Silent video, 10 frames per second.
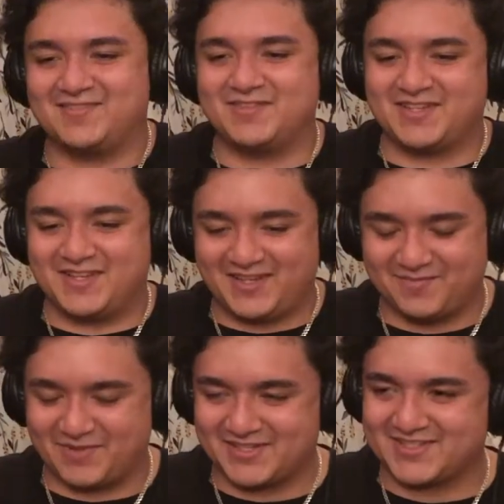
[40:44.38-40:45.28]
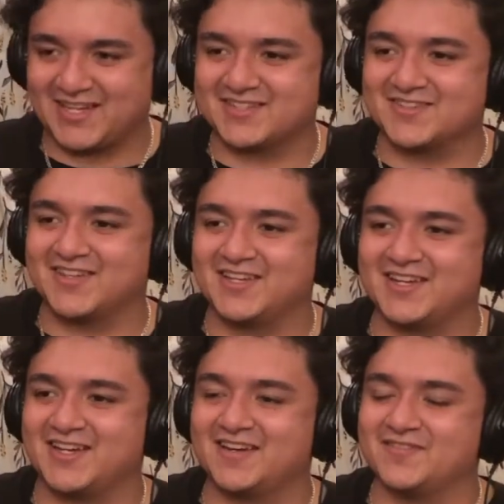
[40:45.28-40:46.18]
it was like my stats are like
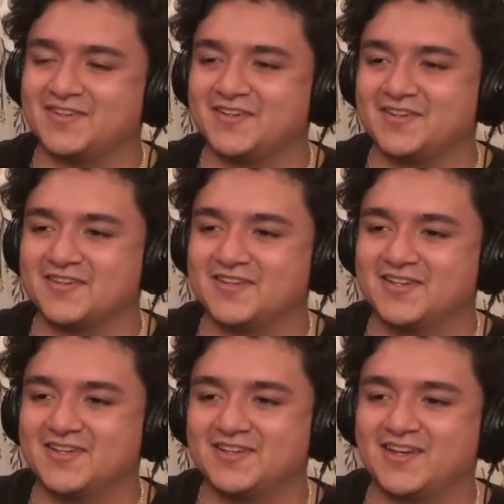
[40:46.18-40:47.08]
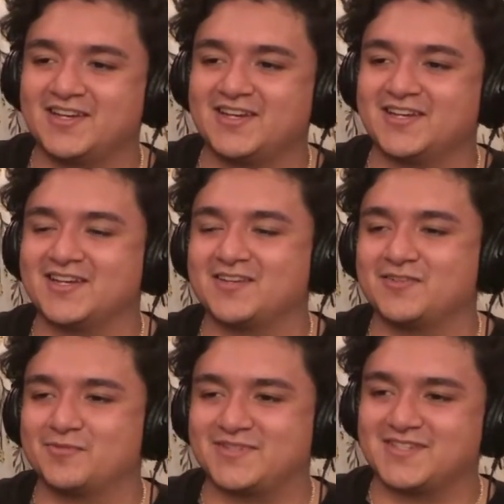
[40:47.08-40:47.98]
I have a 99
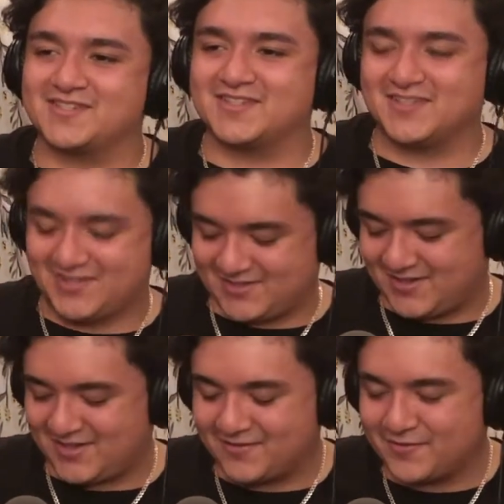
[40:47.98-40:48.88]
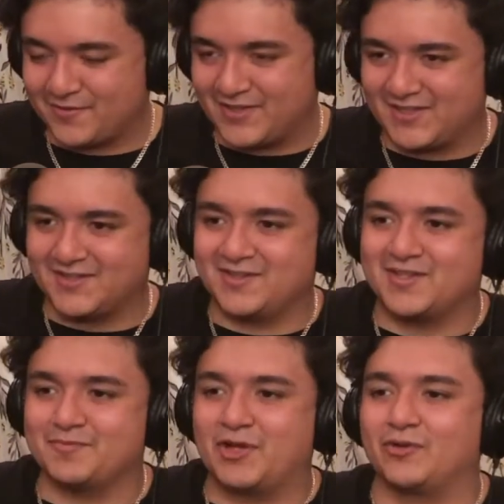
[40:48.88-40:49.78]
resistance because I have fucking
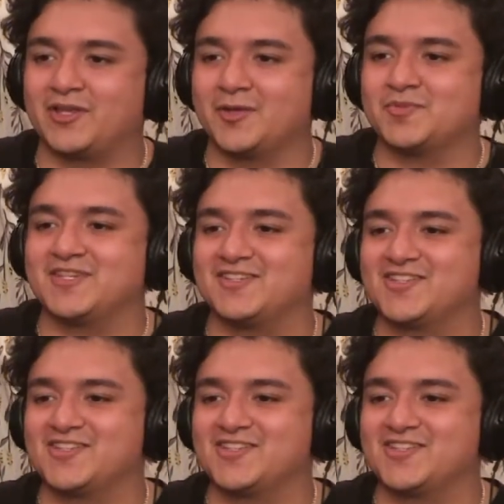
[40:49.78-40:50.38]
metal hips and